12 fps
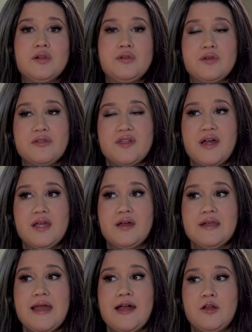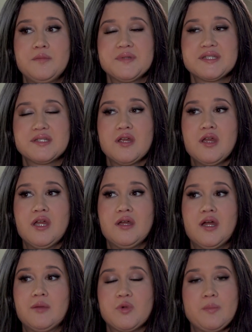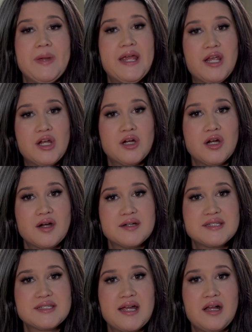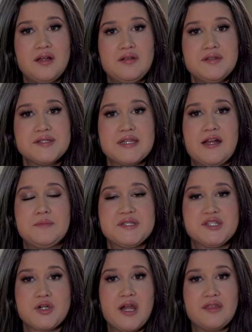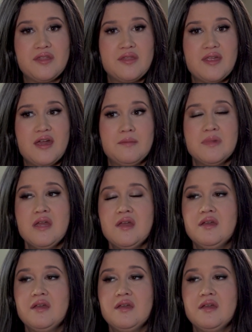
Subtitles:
Glutathione helps repair our cells, it helps strengthen them.